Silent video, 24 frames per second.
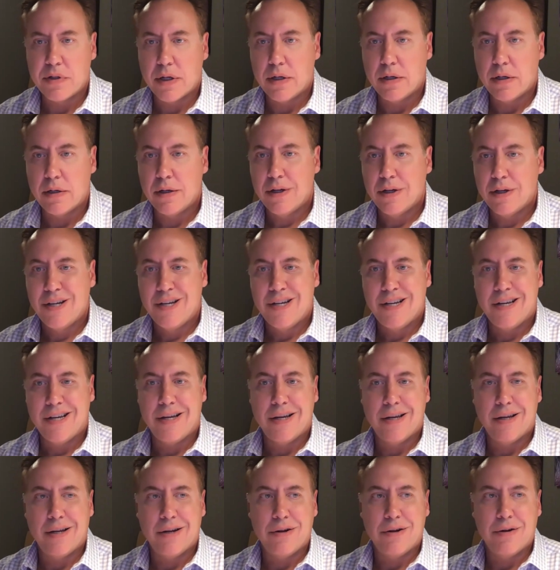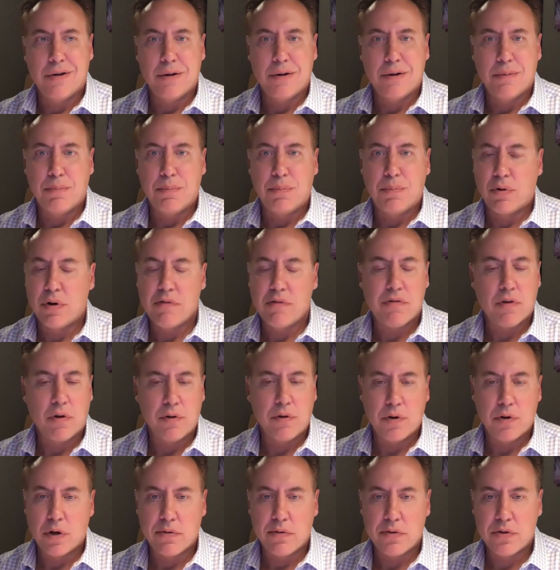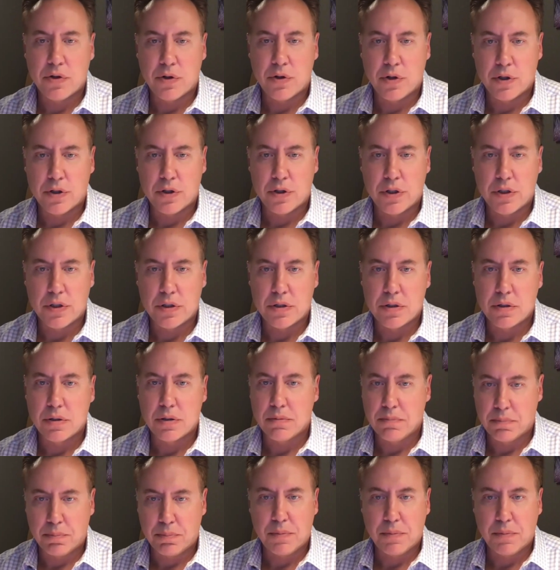and peripheral nerve surgeons,